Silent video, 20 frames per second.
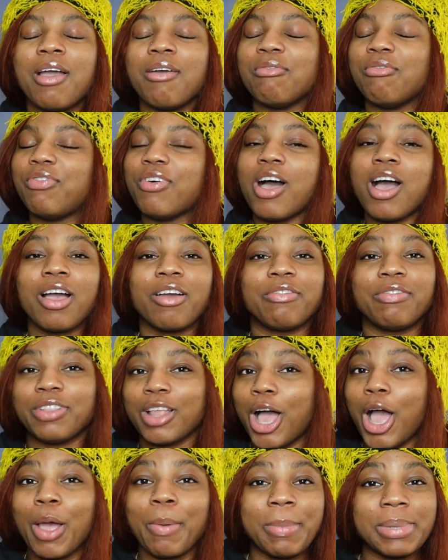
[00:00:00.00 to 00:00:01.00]

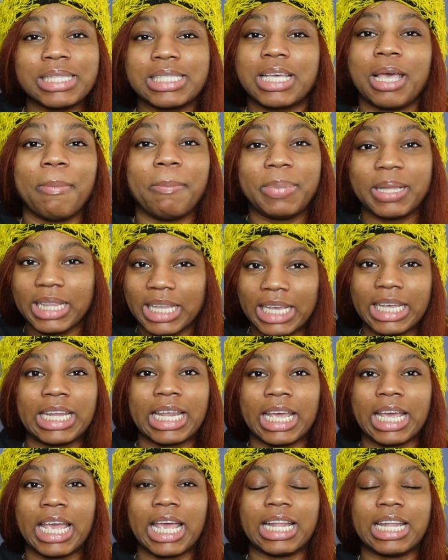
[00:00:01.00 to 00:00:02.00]
Vlogmas
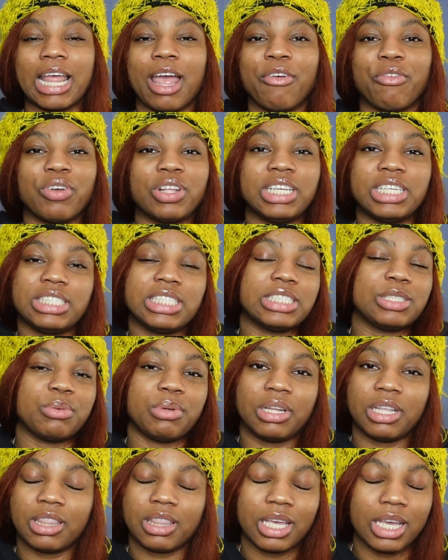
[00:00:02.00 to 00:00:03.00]
completed, and I really just
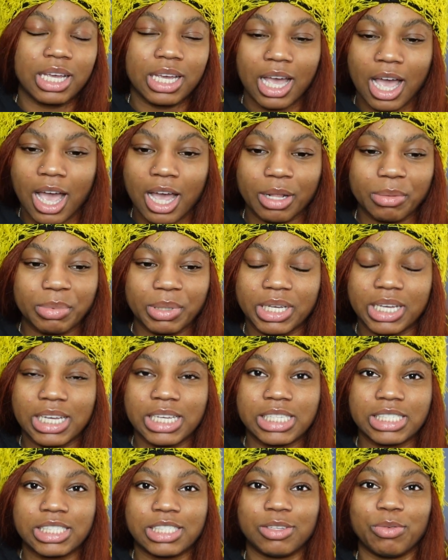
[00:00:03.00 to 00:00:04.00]
want to thank God
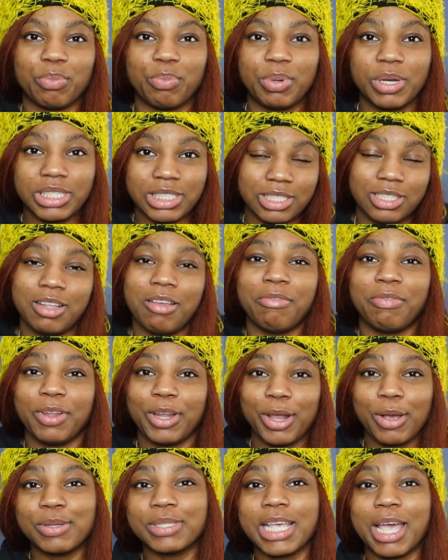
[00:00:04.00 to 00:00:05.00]
because pushing them
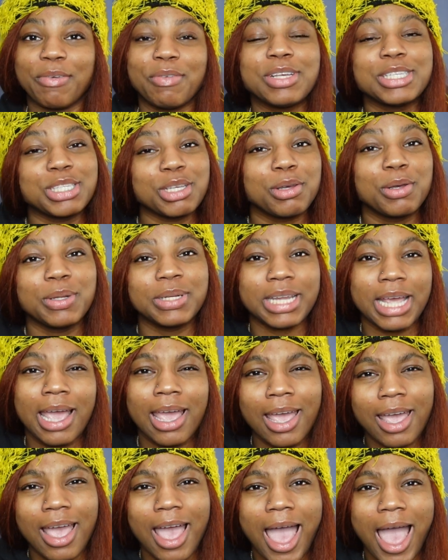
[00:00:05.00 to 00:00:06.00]
videos every single
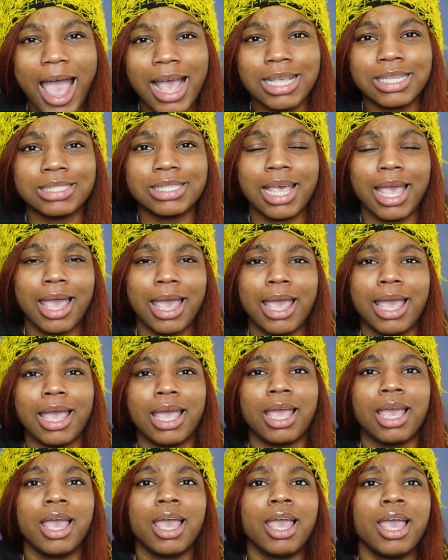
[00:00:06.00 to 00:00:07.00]
day as
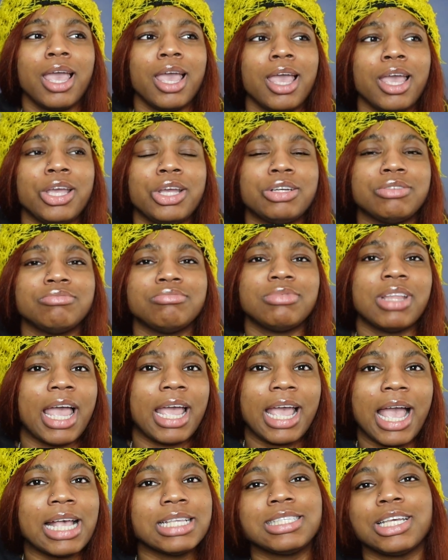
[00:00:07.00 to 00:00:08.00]
a
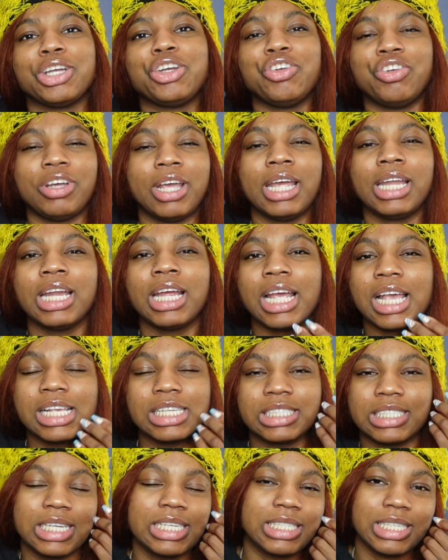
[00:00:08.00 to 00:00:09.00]
creator
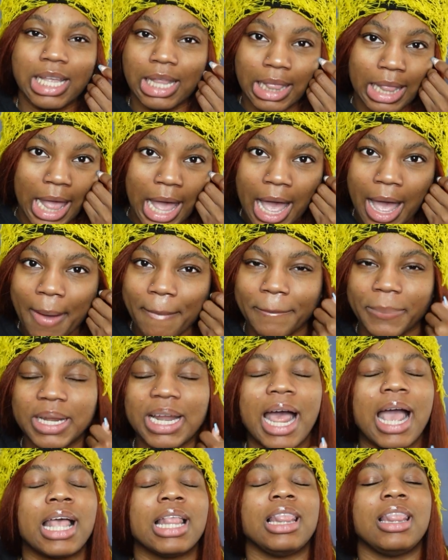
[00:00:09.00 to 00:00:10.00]
is just a lot,
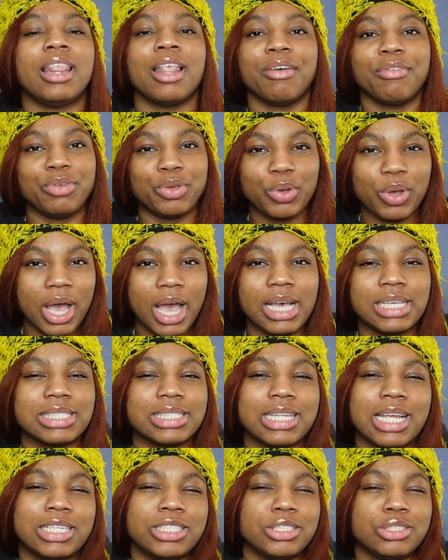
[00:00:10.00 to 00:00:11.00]
but I love you guys
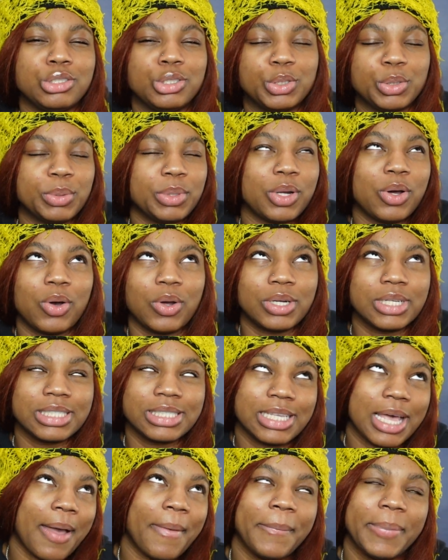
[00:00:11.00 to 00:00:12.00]
and I just do it all the
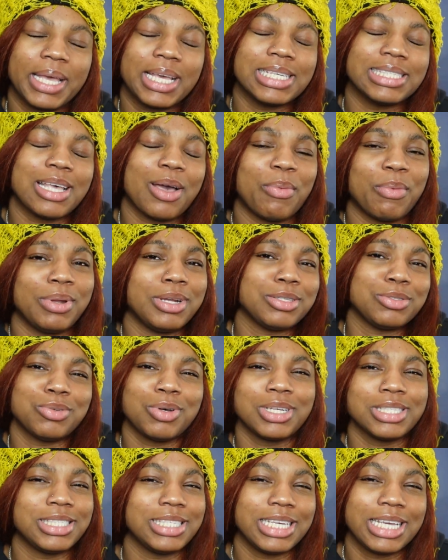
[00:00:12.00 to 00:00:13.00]
time because I want to
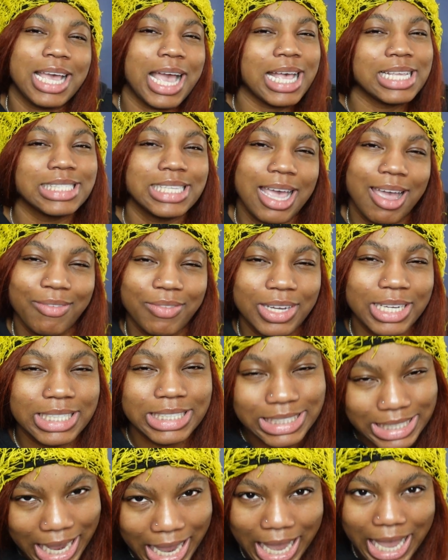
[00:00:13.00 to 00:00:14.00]
talk to you guys every
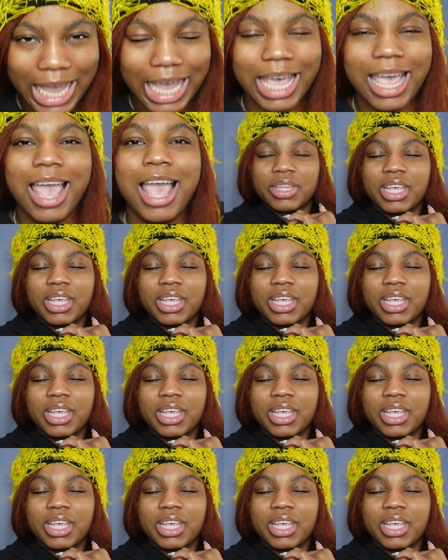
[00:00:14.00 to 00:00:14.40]
day.